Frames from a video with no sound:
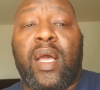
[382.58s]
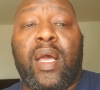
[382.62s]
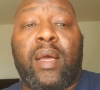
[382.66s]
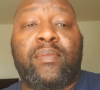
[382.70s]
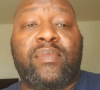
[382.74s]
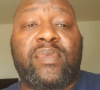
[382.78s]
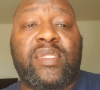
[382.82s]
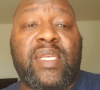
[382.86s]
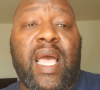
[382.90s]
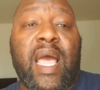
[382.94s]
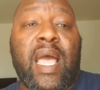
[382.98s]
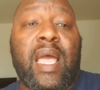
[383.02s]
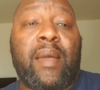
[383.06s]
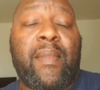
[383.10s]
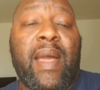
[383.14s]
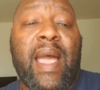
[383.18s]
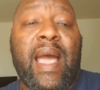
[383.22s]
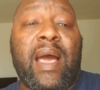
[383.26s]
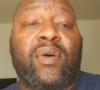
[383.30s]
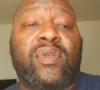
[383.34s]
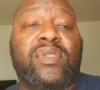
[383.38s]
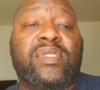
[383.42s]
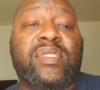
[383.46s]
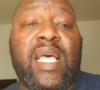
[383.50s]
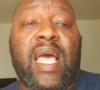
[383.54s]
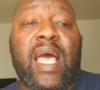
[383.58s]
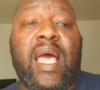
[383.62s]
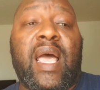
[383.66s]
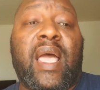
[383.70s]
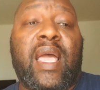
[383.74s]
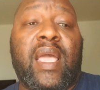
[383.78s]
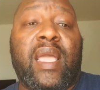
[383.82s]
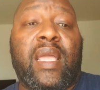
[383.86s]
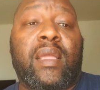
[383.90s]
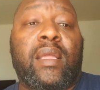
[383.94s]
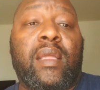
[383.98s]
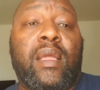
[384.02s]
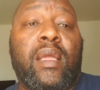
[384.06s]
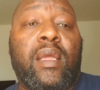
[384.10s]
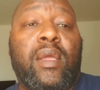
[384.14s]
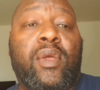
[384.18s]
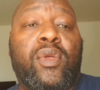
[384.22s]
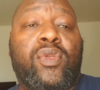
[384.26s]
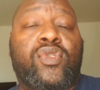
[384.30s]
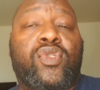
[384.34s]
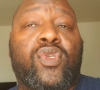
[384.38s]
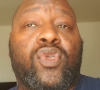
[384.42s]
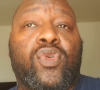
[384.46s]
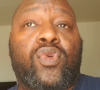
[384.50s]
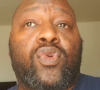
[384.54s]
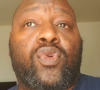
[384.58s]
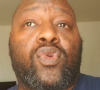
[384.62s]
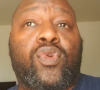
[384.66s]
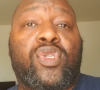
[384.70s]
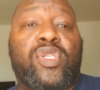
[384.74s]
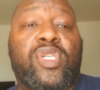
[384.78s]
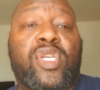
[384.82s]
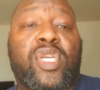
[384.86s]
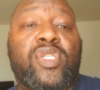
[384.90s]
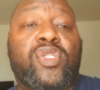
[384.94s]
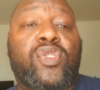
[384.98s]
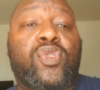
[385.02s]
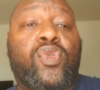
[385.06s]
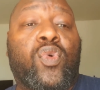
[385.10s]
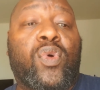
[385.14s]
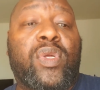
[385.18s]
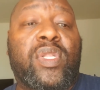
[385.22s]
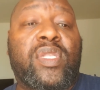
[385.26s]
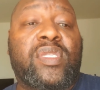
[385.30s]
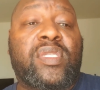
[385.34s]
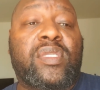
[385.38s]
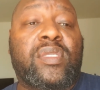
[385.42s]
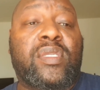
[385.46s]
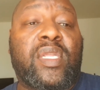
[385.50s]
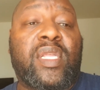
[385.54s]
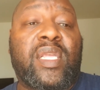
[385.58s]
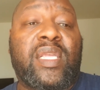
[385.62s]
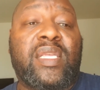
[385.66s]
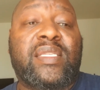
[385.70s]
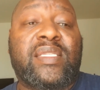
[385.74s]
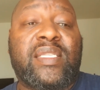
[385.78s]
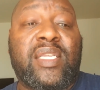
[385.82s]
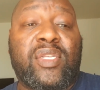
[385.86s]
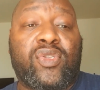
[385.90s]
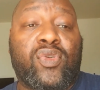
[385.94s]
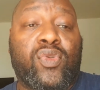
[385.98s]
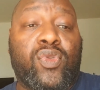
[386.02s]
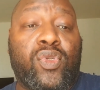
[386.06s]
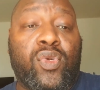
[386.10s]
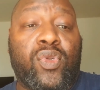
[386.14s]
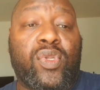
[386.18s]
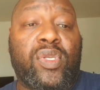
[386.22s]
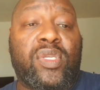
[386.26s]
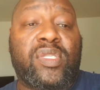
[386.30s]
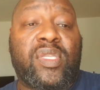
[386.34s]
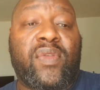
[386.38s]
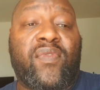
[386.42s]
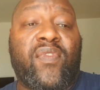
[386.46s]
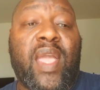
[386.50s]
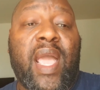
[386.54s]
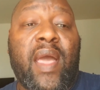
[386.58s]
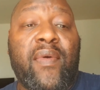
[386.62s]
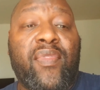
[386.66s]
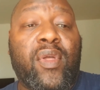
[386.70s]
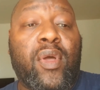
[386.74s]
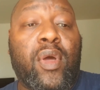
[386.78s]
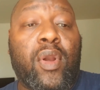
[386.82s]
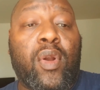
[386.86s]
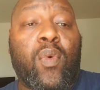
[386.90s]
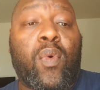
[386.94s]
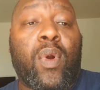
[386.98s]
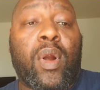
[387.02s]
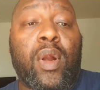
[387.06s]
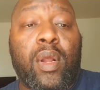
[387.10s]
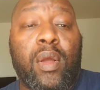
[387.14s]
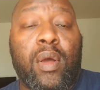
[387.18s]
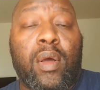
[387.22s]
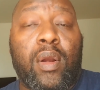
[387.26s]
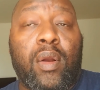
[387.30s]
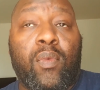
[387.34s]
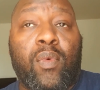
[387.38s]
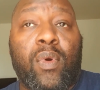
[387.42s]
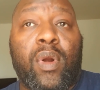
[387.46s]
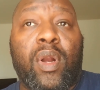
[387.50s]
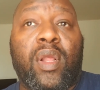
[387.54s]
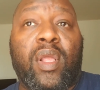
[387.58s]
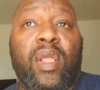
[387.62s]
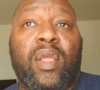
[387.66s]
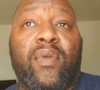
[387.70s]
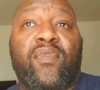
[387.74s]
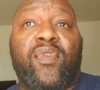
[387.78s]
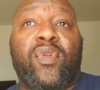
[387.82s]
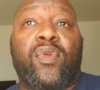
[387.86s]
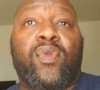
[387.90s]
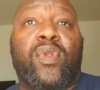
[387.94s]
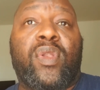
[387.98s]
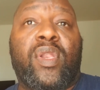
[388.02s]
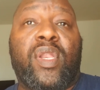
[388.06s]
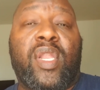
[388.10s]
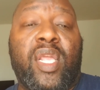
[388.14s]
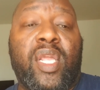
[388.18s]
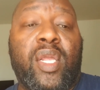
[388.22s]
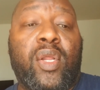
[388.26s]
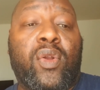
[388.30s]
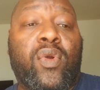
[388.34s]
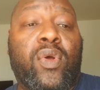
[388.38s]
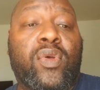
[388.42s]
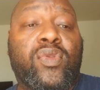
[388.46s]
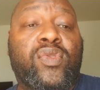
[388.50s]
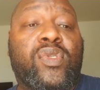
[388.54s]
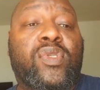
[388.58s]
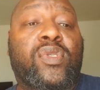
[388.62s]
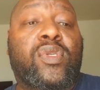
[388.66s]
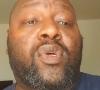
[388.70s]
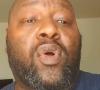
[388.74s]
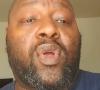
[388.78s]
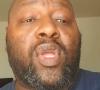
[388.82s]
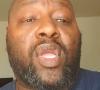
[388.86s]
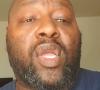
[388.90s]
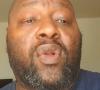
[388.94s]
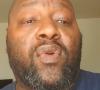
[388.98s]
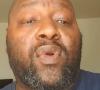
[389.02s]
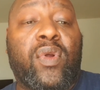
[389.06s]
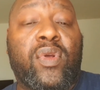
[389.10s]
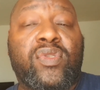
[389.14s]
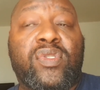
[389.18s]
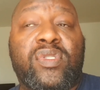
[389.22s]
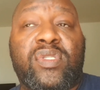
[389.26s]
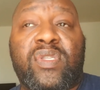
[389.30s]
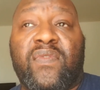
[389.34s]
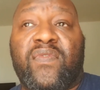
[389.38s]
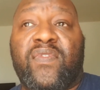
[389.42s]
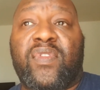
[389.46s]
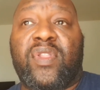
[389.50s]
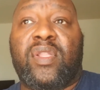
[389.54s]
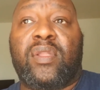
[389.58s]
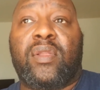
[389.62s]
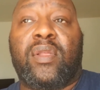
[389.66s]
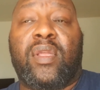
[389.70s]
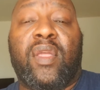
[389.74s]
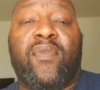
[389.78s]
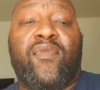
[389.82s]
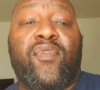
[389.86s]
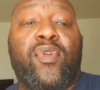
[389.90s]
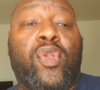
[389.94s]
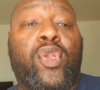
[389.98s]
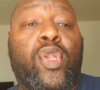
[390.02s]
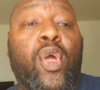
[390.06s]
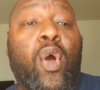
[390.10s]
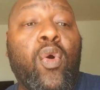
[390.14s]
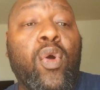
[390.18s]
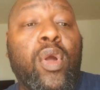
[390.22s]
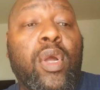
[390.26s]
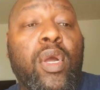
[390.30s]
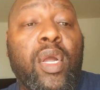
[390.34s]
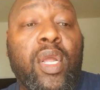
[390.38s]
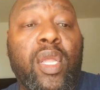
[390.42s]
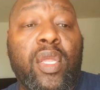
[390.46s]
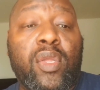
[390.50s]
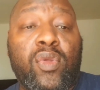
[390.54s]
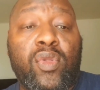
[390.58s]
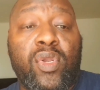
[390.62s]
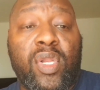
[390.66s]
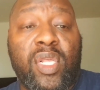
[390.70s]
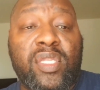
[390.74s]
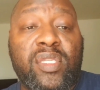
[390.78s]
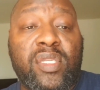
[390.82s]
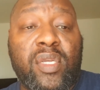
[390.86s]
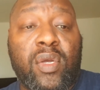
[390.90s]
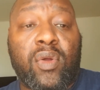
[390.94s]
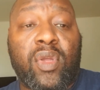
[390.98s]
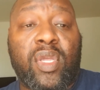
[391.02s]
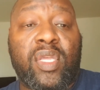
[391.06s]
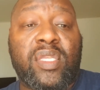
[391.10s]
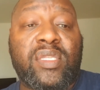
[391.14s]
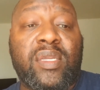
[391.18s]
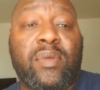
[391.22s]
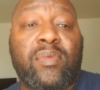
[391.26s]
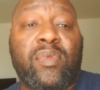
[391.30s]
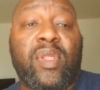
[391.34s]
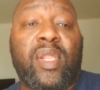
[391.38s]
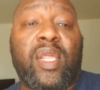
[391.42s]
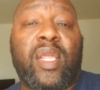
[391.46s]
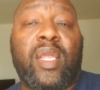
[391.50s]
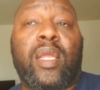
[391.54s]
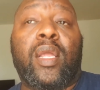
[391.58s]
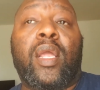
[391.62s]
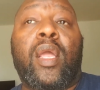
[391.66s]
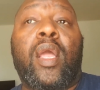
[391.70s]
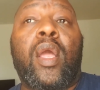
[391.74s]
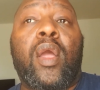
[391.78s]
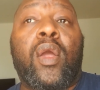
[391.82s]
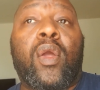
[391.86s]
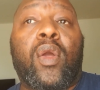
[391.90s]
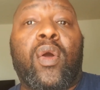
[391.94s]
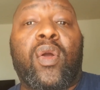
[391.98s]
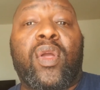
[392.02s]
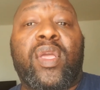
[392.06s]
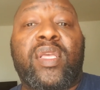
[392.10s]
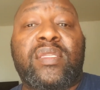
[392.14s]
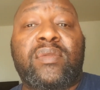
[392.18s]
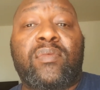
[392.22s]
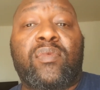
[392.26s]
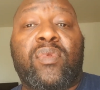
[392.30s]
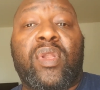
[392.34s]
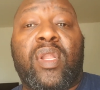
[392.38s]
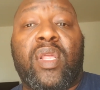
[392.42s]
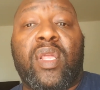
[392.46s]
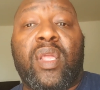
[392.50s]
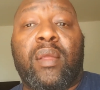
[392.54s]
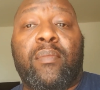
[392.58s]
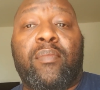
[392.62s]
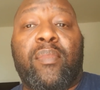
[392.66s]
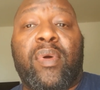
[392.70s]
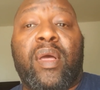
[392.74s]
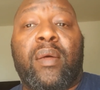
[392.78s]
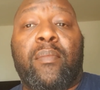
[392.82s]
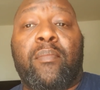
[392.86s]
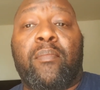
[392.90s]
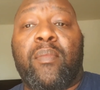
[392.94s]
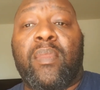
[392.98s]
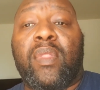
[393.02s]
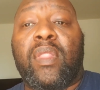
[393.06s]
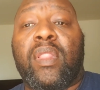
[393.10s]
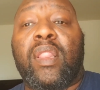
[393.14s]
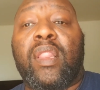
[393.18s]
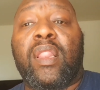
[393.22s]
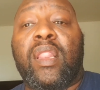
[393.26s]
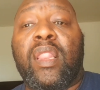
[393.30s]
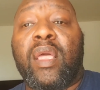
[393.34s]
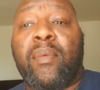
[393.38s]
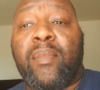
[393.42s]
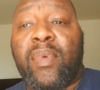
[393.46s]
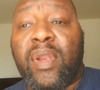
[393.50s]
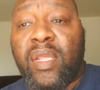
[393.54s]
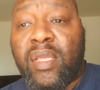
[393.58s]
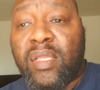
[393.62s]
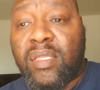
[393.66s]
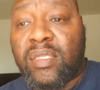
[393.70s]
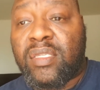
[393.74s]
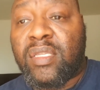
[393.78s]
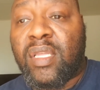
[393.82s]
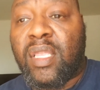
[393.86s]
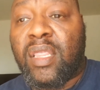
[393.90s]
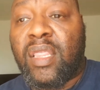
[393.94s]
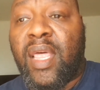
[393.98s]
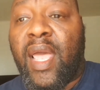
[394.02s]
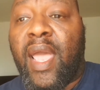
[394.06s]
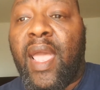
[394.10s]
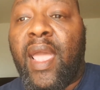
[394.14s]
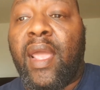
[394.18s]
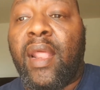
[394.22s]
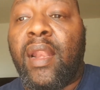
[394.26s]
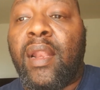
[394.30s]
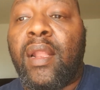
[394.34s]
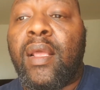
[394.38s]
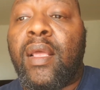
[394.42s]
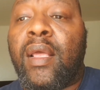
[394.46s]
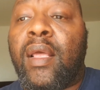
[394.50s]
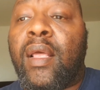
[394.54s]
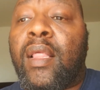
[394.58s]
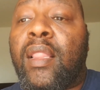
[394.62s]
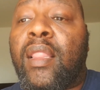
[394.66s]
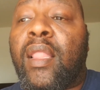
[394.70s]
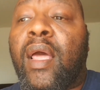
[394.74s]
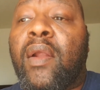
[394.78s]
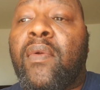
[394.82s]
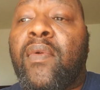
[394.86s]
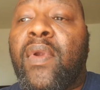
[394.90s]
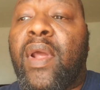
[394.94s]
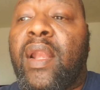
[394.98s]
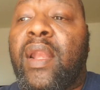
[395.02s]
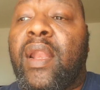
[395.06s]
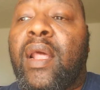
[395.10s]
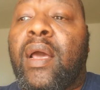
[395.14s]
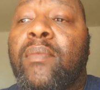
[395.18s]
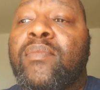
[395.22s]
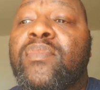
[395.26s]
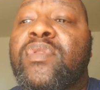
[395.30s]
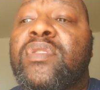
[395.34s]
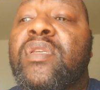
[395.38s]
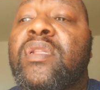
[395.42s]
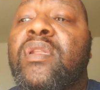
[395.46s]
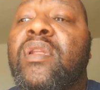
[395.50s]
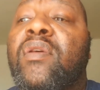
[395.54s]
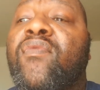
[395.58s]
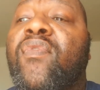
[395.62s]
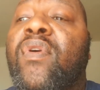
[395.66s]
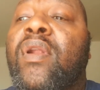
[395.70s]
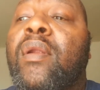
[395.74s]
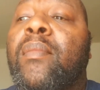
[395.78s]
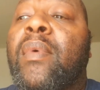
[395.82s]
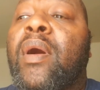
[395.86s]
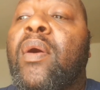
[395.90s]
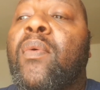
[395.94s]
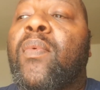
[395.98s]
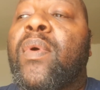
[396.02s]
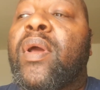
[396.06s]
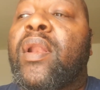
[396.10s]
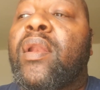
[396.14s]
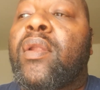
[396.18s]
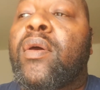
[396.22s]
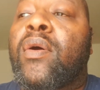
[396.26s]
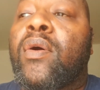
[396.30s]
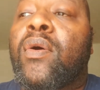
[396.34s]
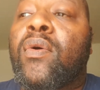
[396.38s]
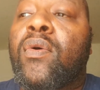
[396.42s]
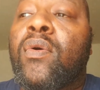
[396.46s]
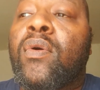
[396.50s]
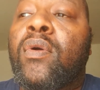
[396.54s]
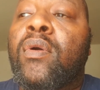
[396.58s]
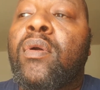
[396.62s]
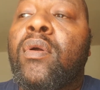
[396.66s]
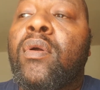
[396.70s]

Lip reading: time outside to just doing essential duties. If you have to go to work, go to work. If you need groceries, go get groceries. If you don't cook and you need to go get something to eat, go get something to eat, but limit it to that. Like right now, I'm sitting in front of my window